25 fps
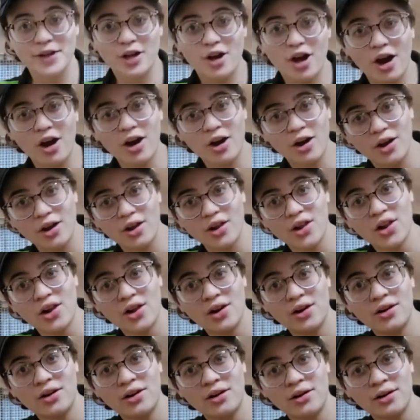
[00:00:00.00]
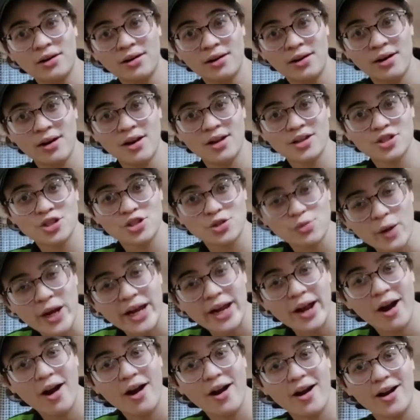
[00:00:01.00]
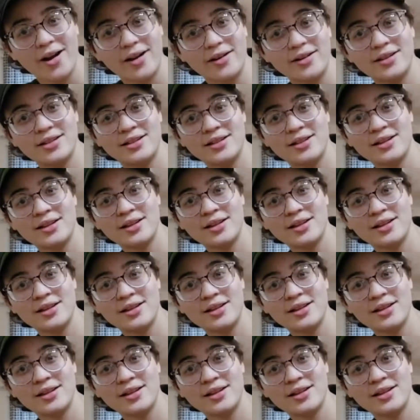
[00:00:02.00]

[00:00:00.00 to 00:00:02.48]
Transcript: girl, sweetheart,